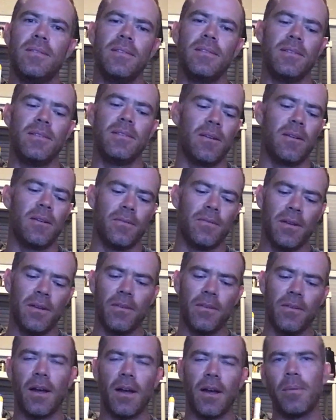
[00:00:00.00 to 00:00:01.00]

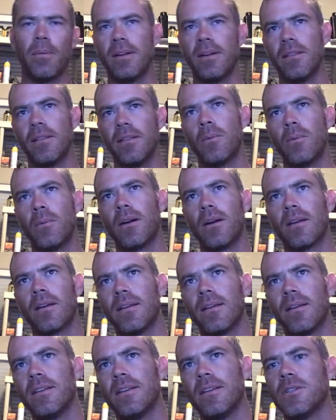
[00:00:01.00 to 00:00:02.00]
if you're not putting in the work,
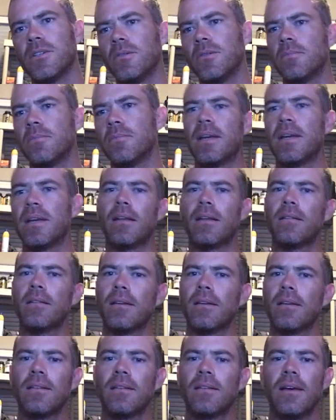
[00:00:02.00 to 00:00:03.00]
it shows
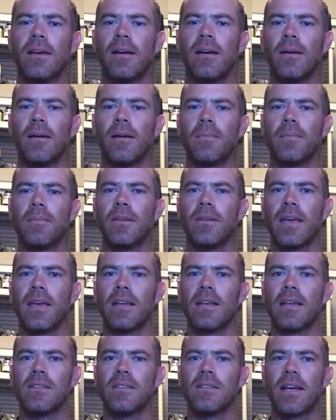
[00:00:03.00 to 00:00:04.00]
immediately. You
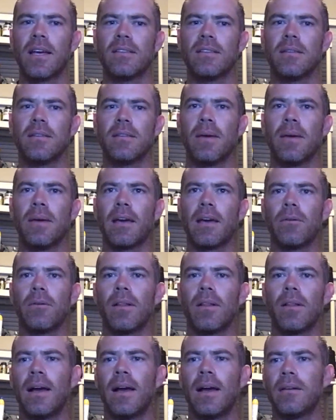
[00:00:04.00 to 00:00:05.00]
can't just kind of sit back and
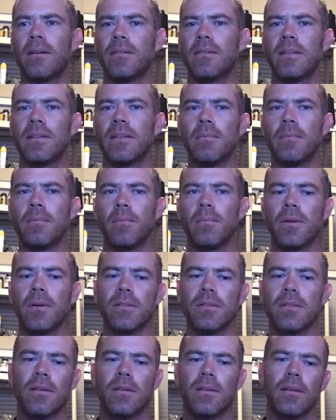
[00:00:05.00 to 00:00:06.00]
rely on your team
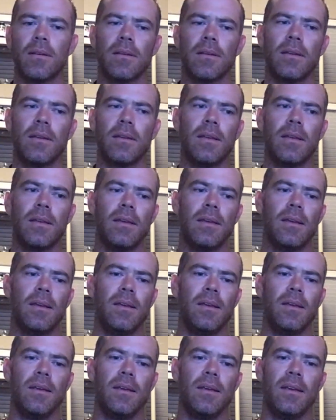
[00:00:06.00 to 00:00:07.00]
members
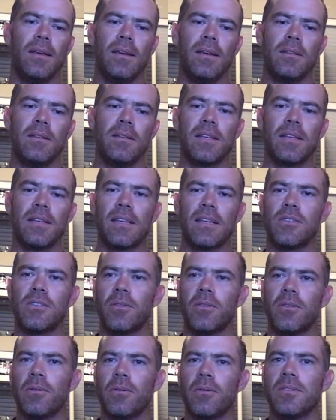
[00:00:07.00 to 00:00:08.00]
to get
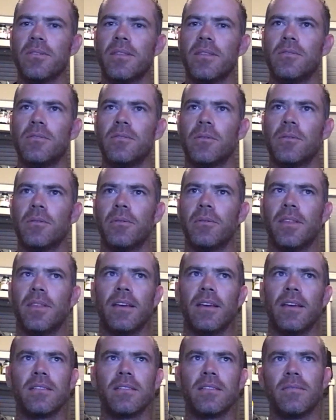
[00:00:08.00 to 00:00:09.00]
you through
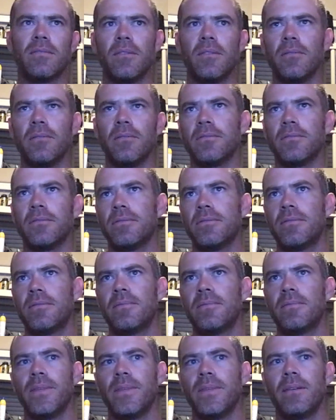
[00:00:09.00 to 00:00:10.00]
things if
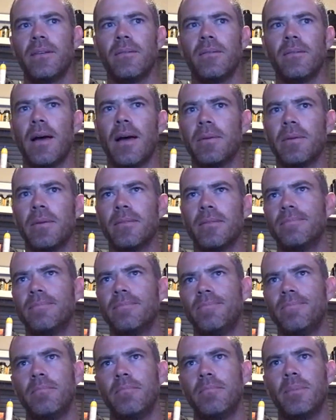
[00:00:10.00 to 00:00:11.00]
you've not been
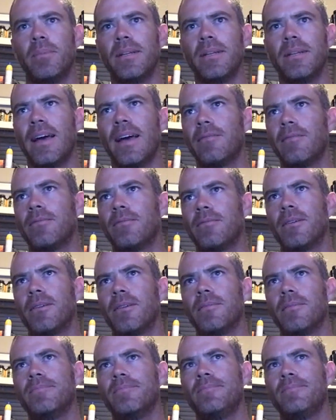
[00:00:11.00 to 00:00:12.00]
putting out
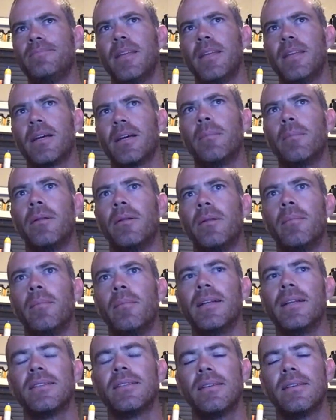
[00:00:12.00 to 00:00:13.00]
for a couple of
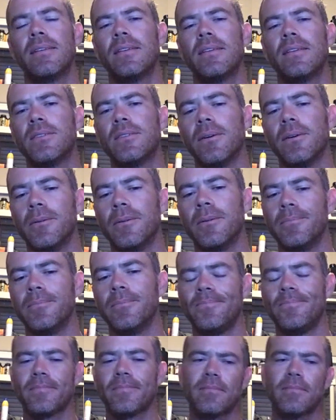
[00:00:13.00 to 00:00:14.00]
months.
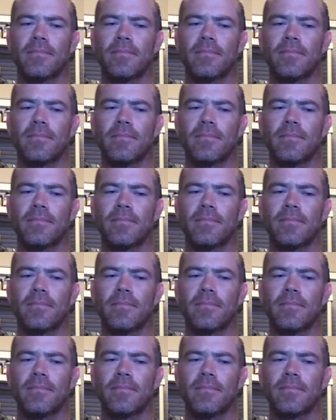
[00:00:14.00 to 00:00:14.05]
So